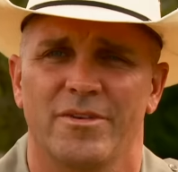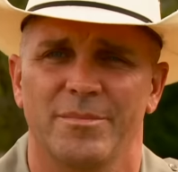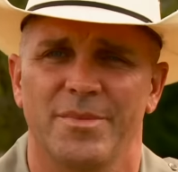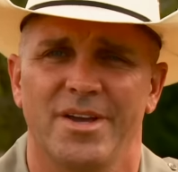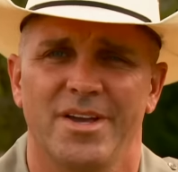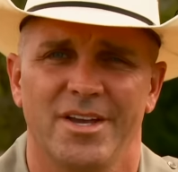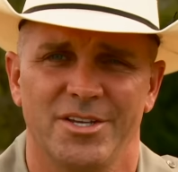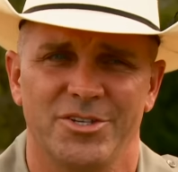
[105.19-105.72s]
of them,
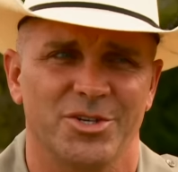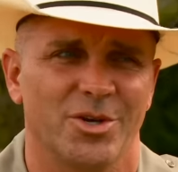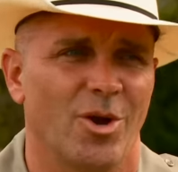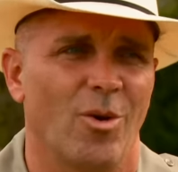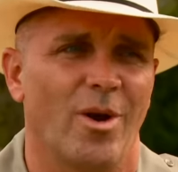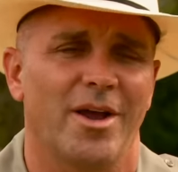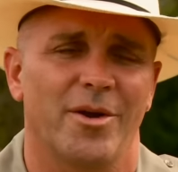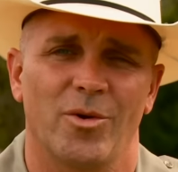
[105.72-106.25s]
she'll
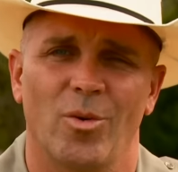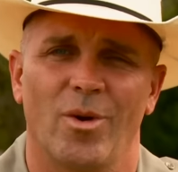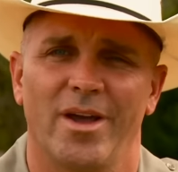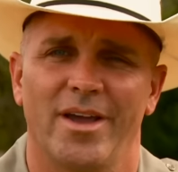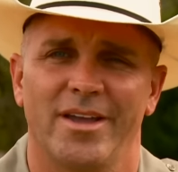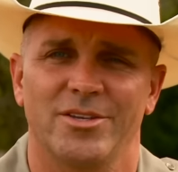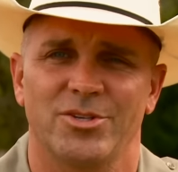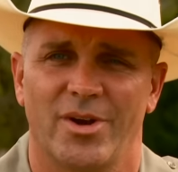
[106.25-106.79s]
go out her
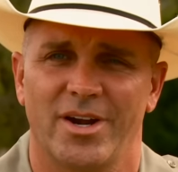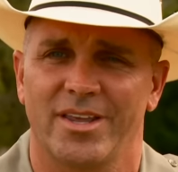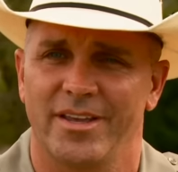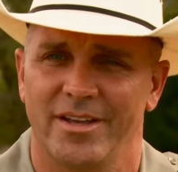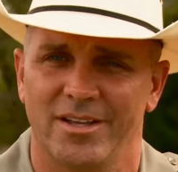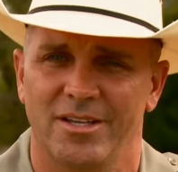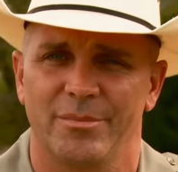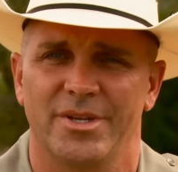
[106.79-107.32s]
way and try to
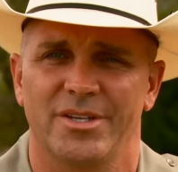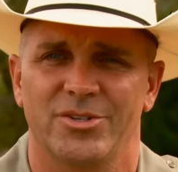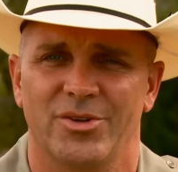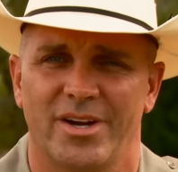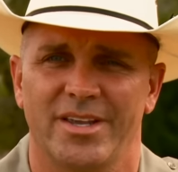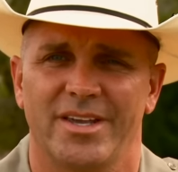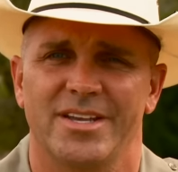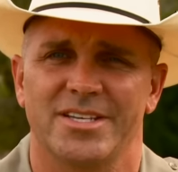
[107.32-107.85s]
kill them and
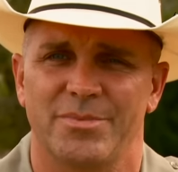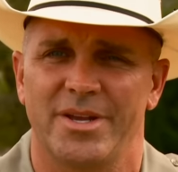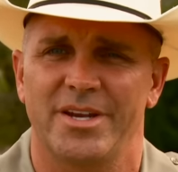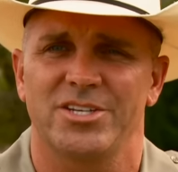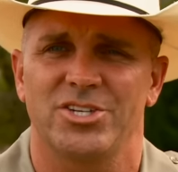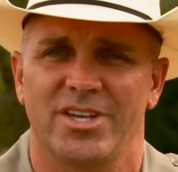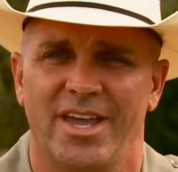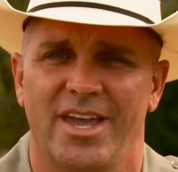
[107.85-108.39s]
try to get as
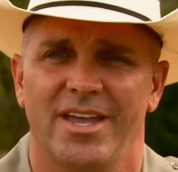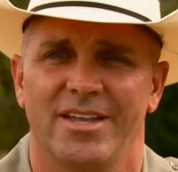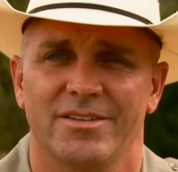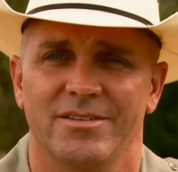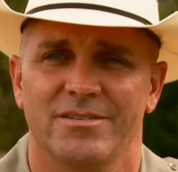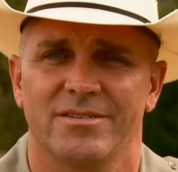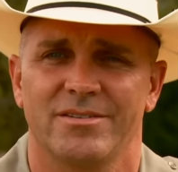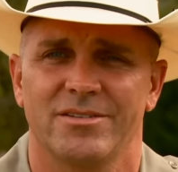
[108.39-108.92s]
many as she can
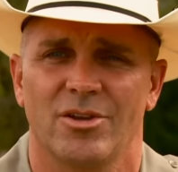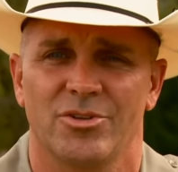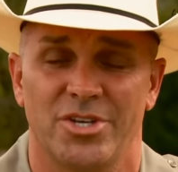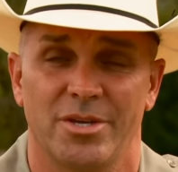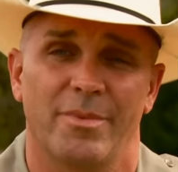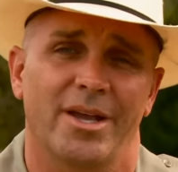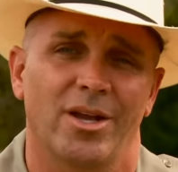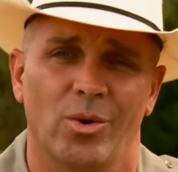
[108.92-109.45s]
so
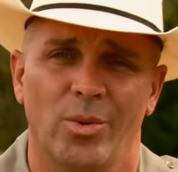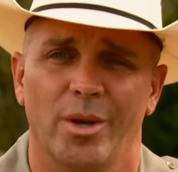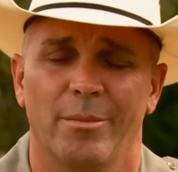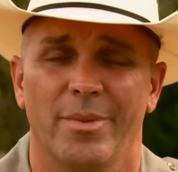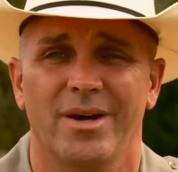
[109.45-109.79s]
she can make a quick